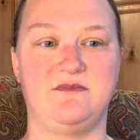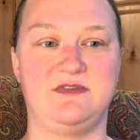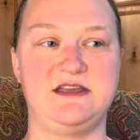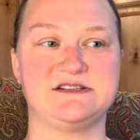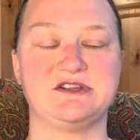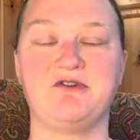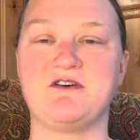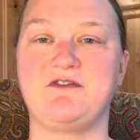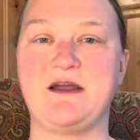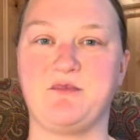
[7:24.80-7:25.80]
these
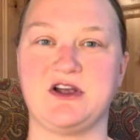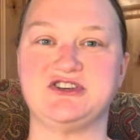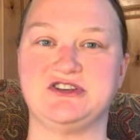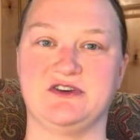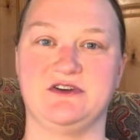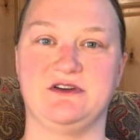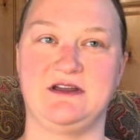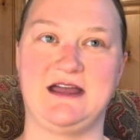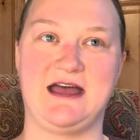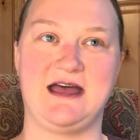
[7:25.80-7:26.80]
lower vibrational
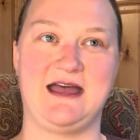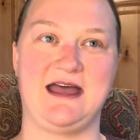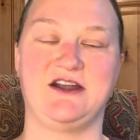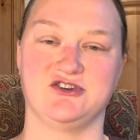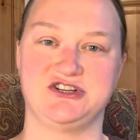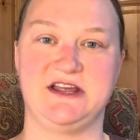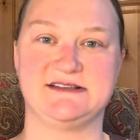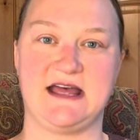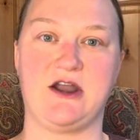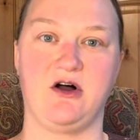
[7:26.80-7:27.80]

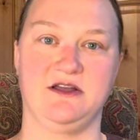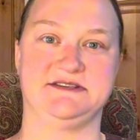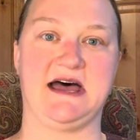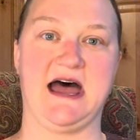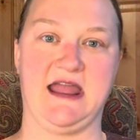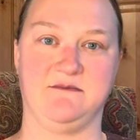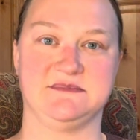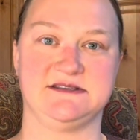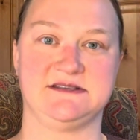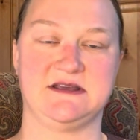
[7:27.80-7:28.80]
energies at all
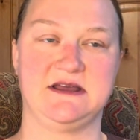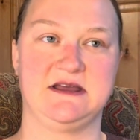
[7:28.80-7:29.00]
times.